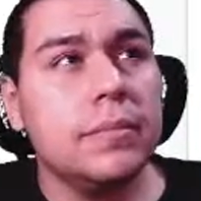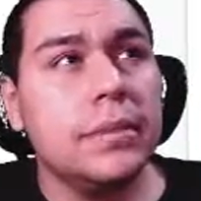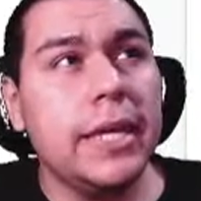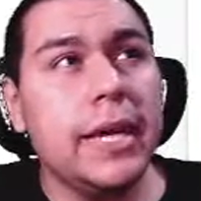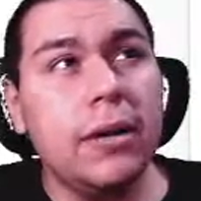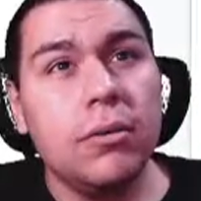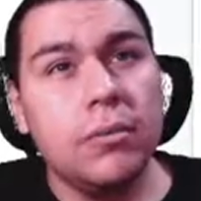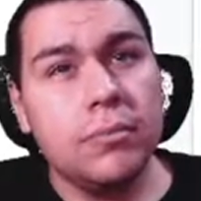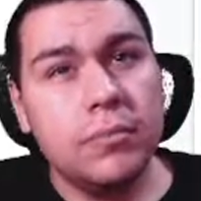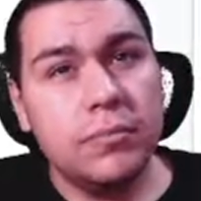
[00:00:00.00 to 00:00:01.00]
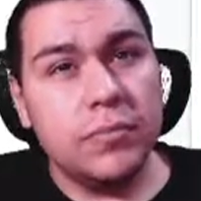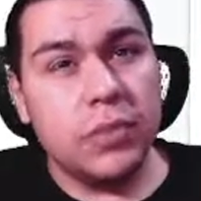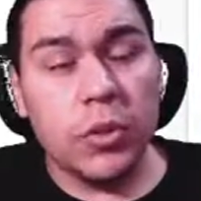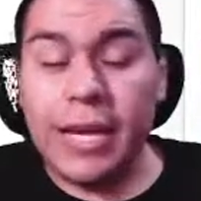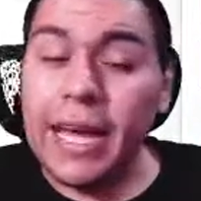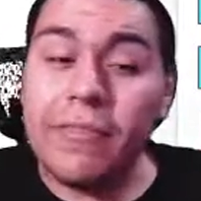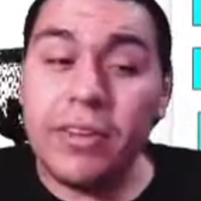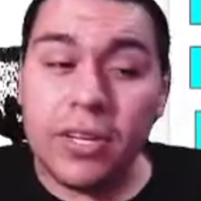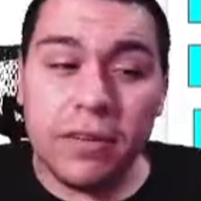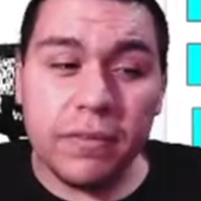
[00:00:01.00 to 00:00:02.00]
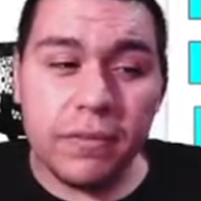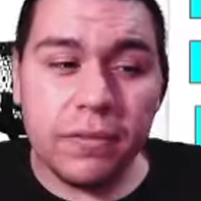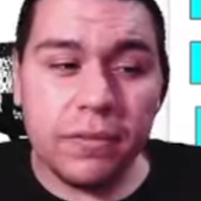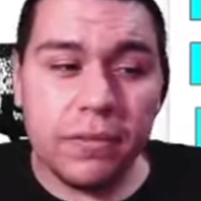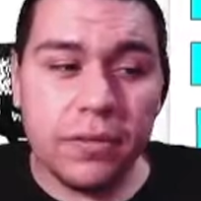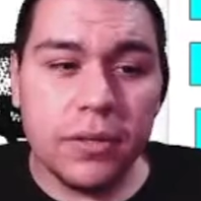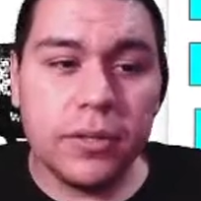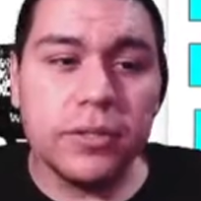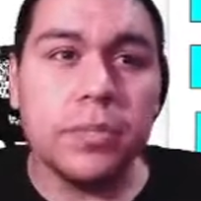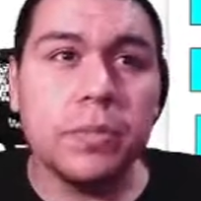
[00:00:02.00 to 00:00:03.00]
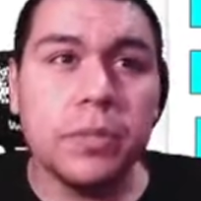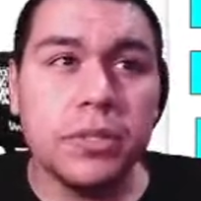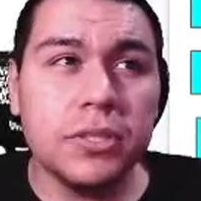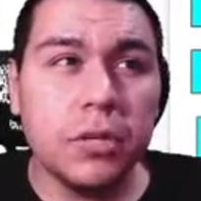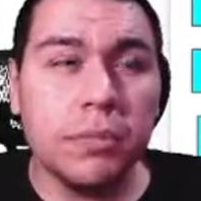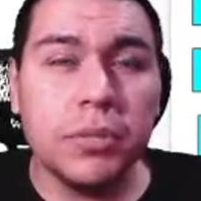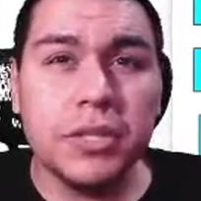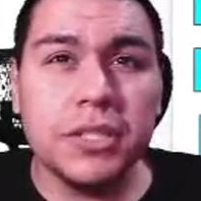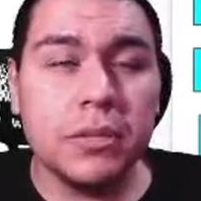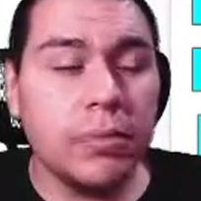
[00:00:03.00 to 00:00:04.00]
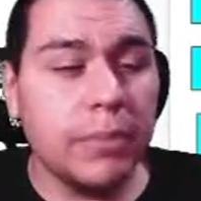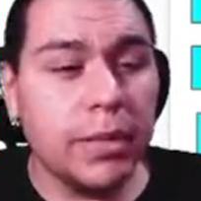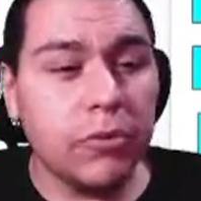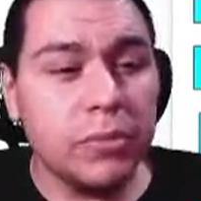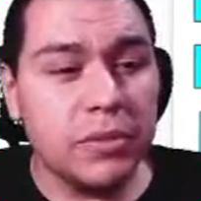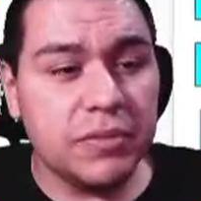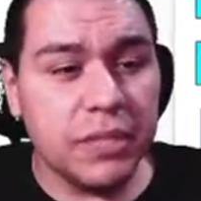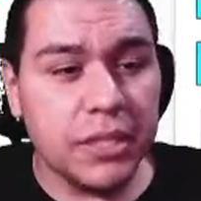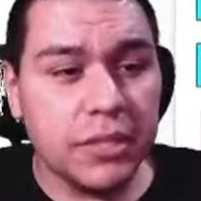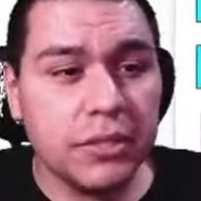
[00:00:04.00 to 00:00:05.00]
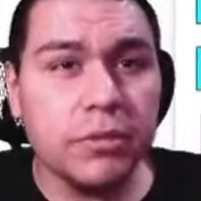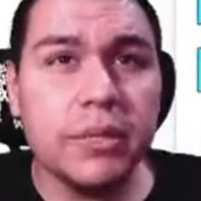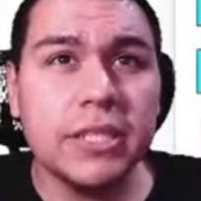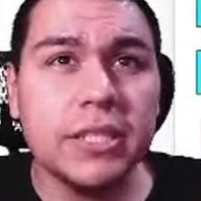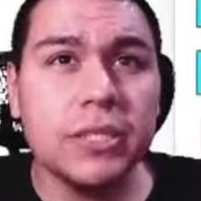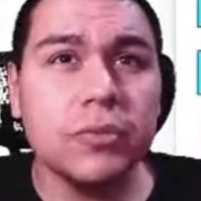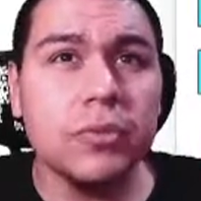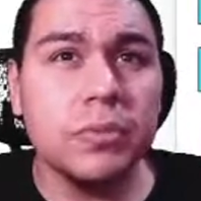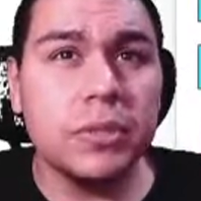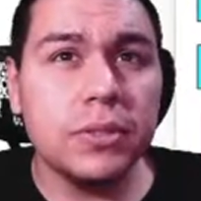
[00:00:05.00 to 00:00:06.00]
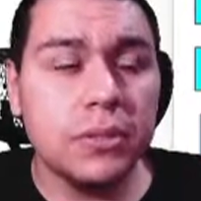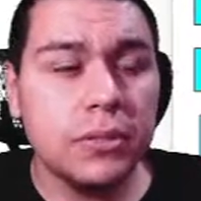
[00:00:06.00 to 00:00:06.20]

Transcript: Now, do I have enough to start putting some in my groups of 6 or my 6 groups?